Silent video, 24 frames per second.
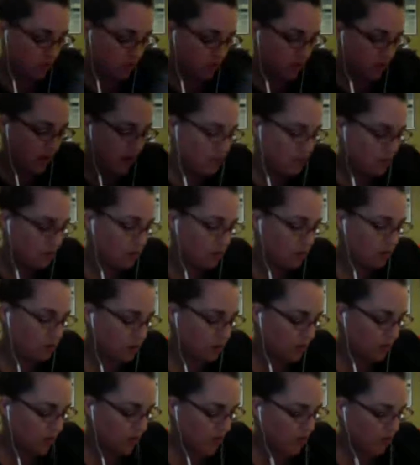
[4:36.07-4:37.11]
how to do
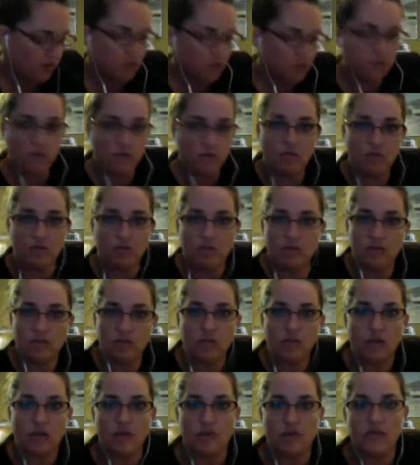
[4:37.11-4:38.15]
those. We might have to do those on the
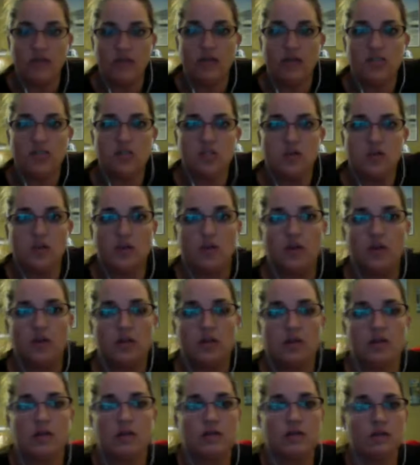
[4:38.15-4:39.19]
test. Do you want to go to
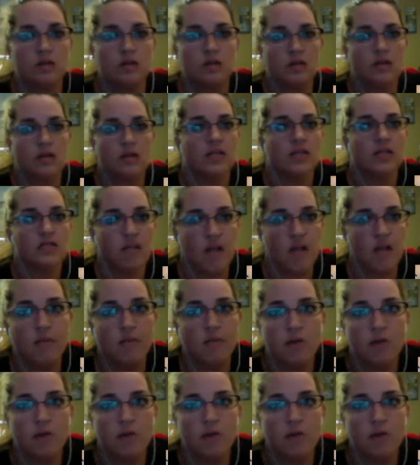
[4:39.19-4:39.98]
the exam or